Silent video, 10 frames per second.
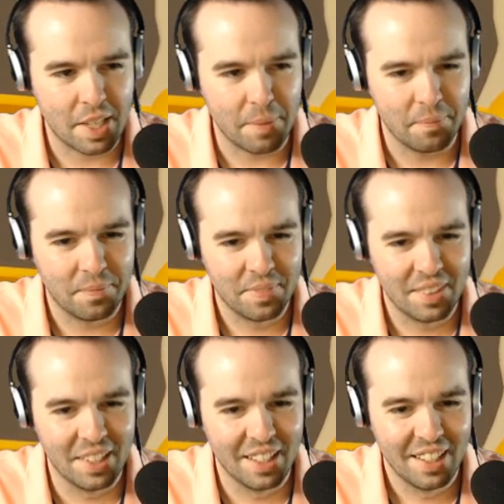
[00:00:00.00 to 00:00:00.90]
I take
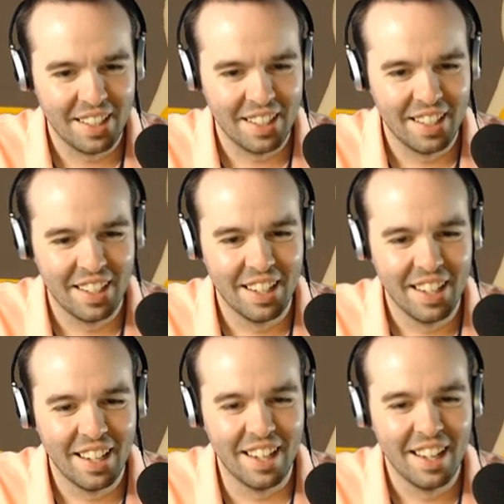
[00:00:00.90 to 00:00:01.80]
another
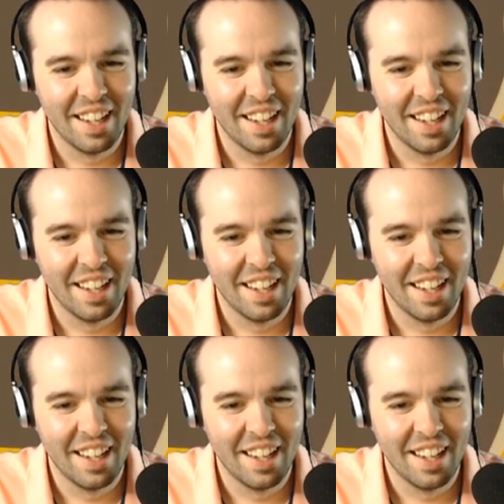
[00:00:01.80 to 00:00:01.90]
step.